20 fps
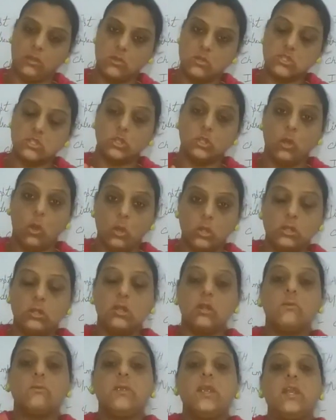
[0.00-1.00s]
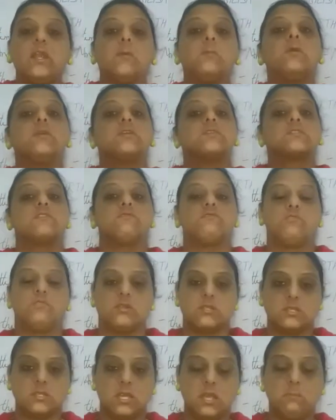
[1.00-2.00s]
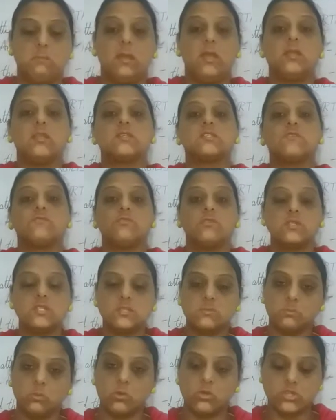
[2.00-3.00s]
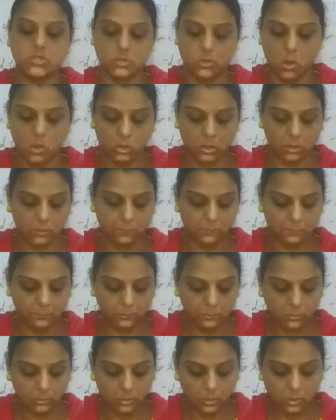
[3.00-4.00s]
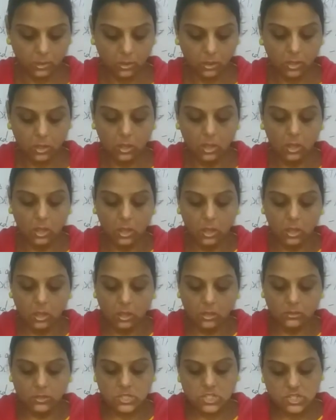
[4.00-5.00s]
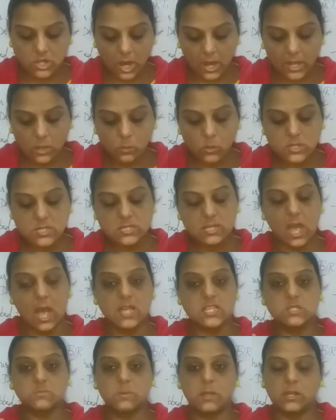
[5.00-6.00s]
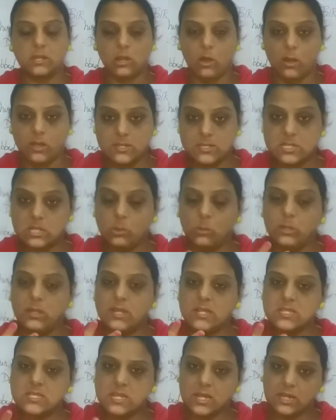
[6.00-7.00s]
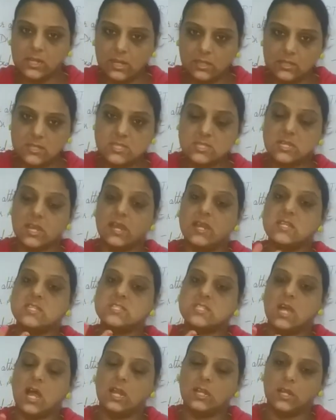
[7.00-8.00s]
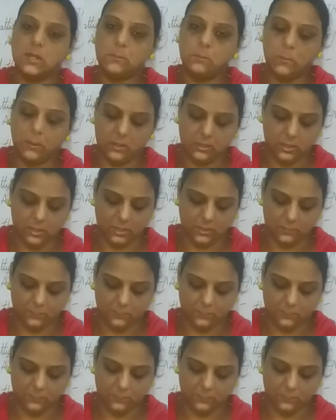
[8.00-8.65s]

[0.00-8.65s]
So doctor redoubled his efforts. He made his efforts more stronger. The child was gasping now, and slowly and steadily the child started breathing.